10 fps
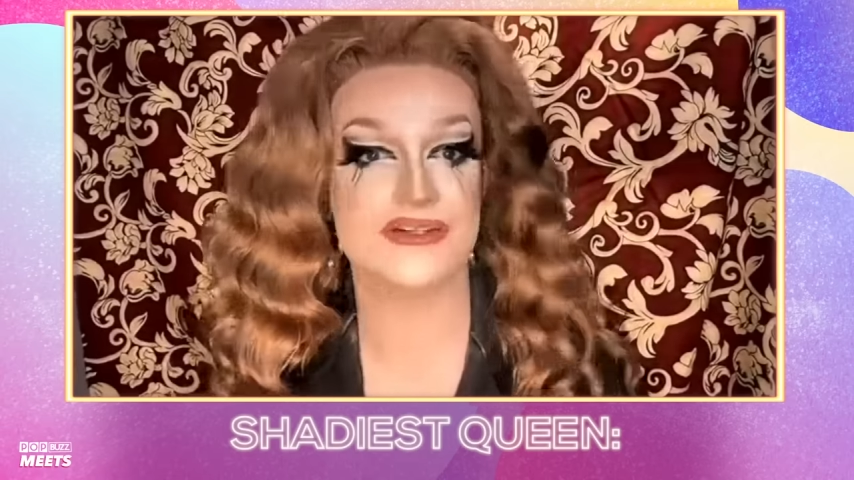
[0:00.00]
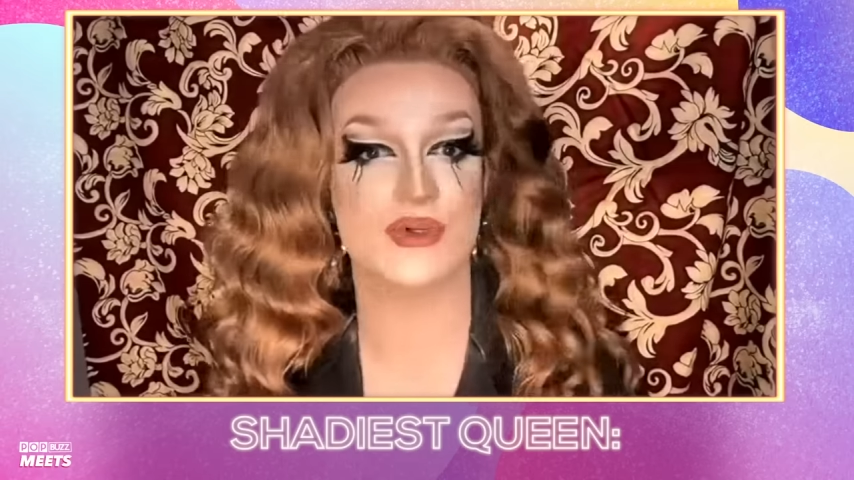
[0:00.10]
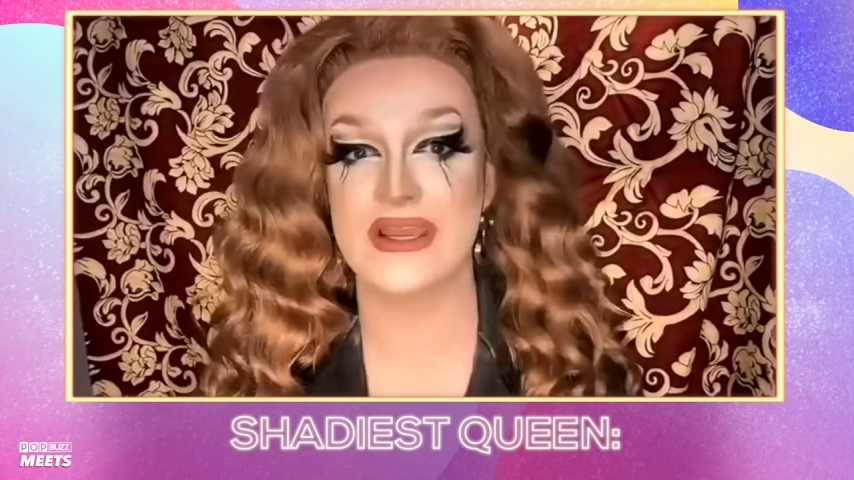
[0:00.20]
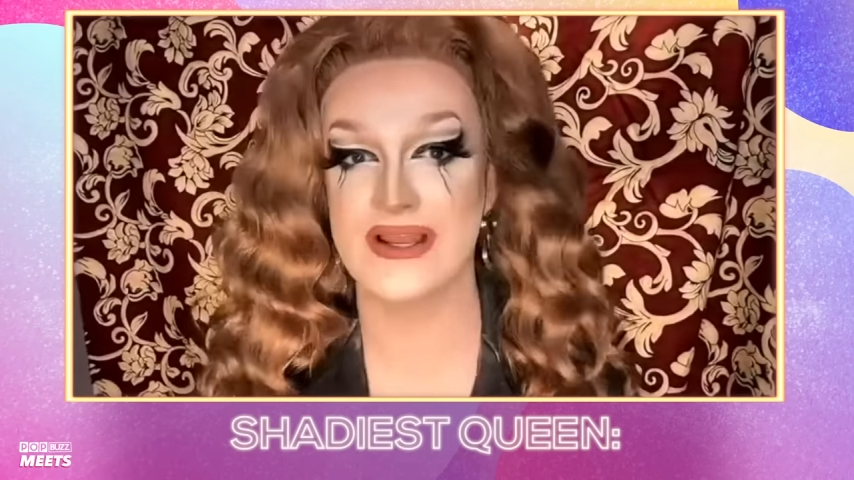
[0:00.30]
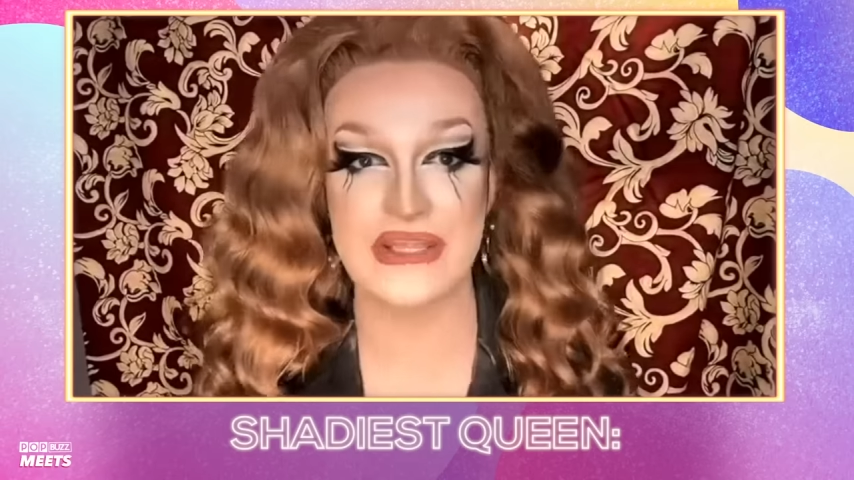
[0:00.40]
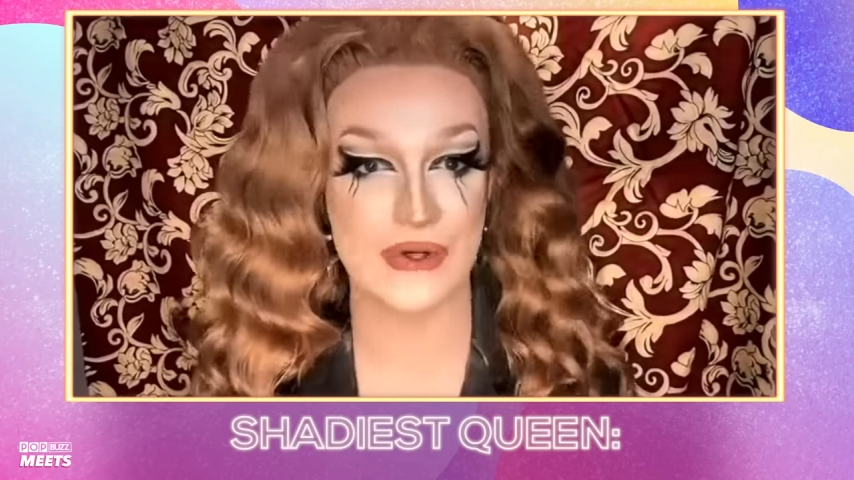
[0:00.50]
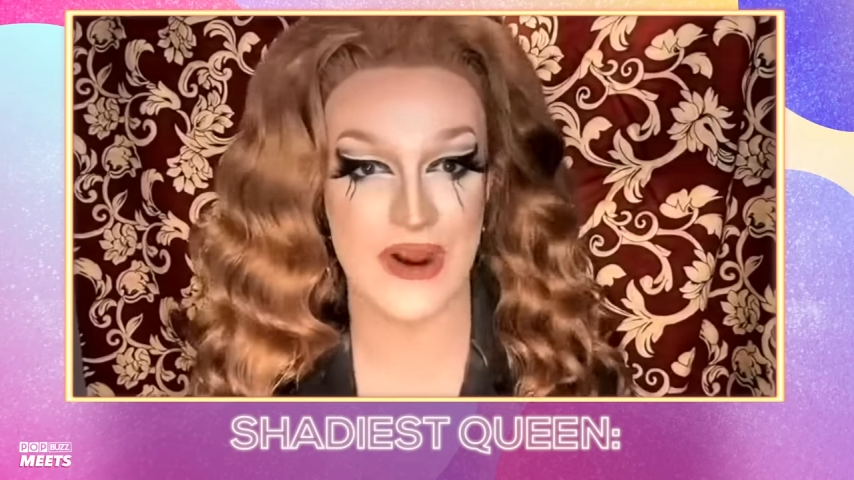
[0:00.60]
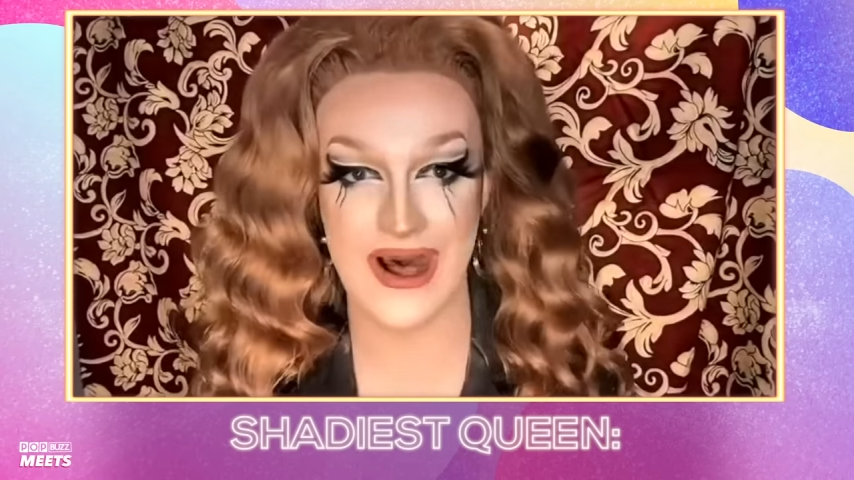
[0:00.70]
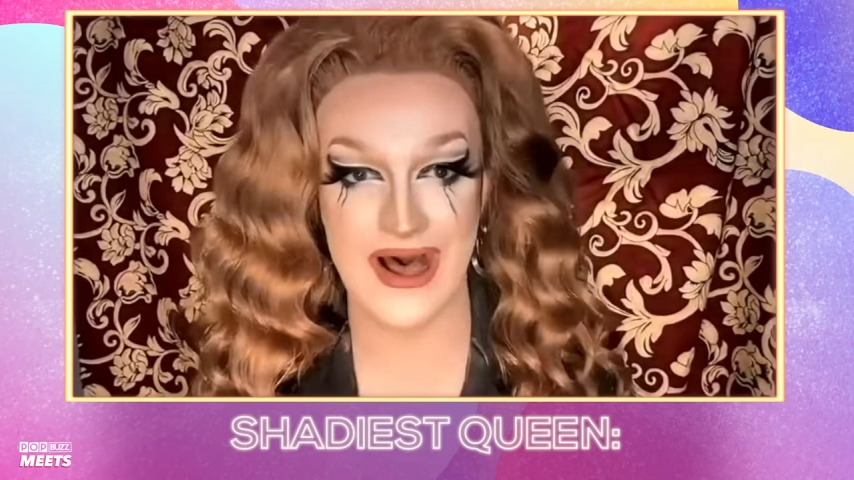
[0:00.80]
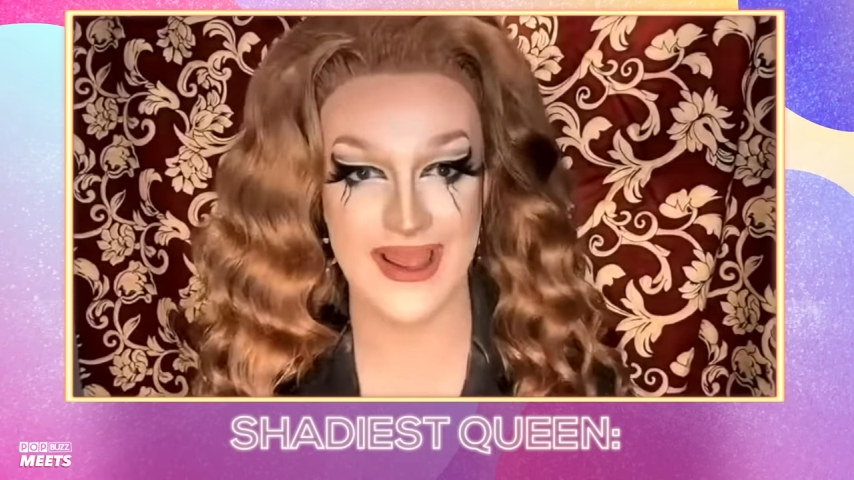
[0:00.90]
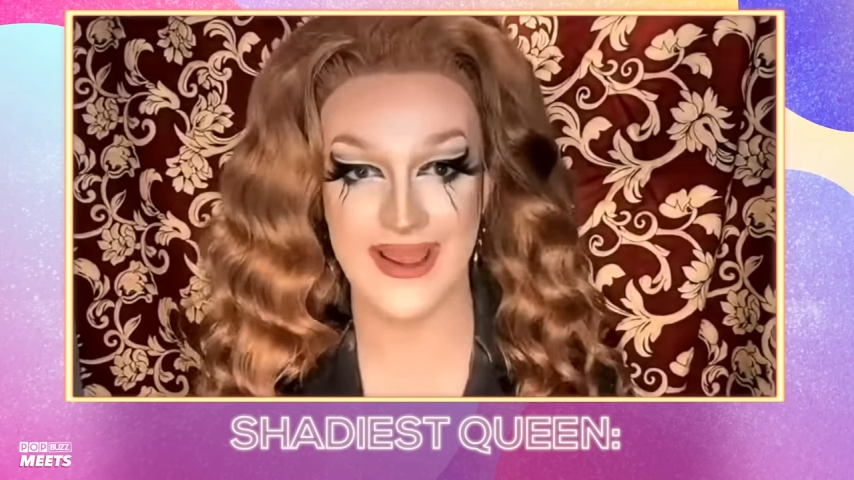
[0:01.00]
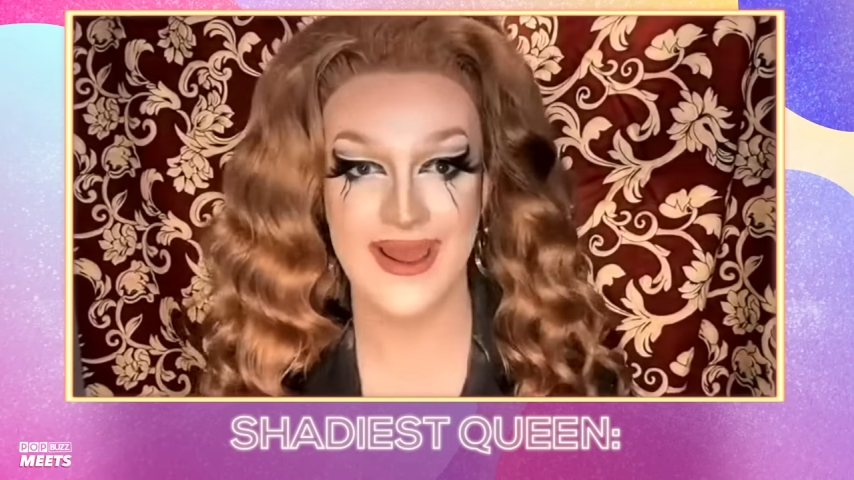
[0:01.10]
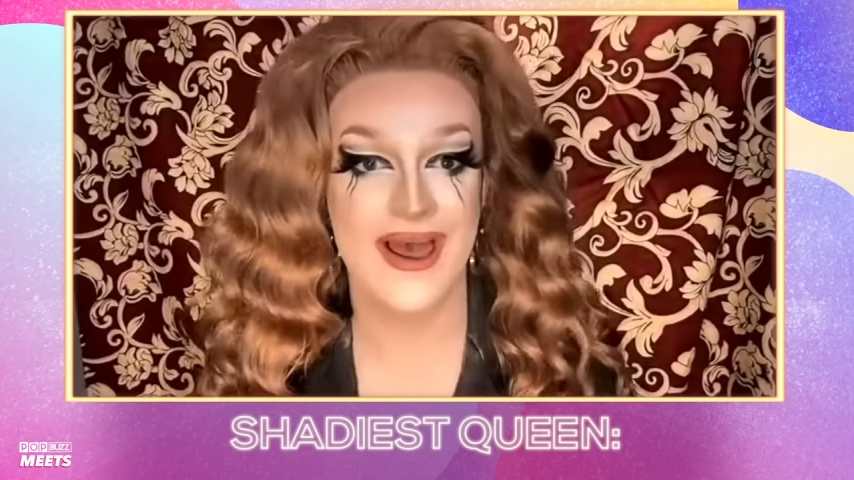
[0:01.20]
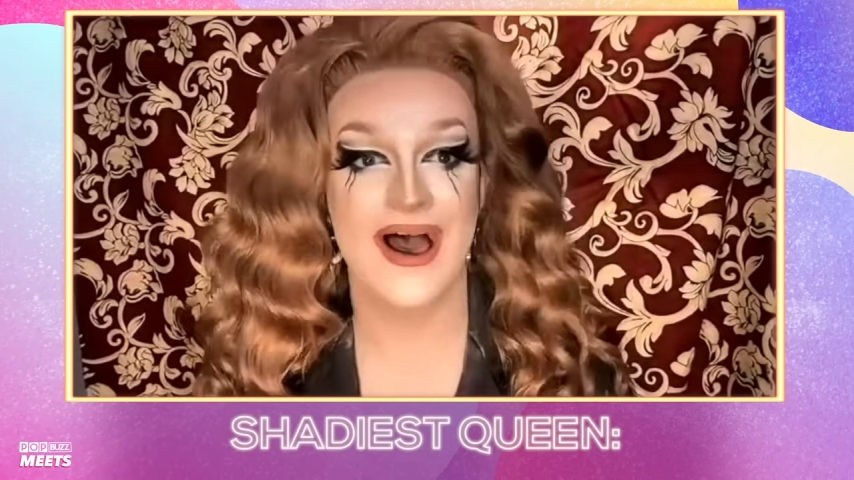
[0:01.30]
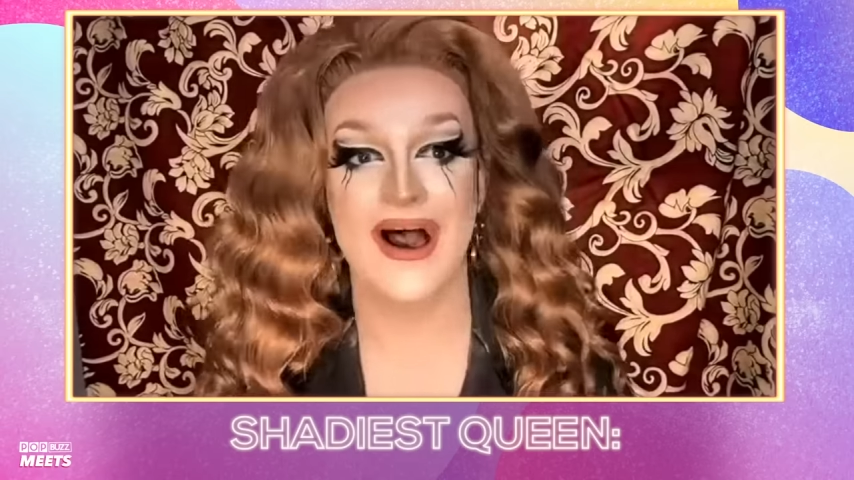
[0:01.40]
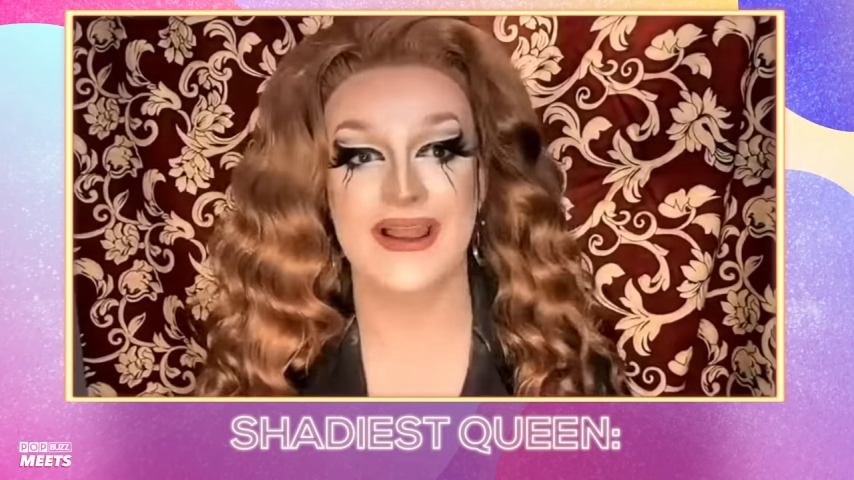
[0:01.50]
twinkle in your eye, oh.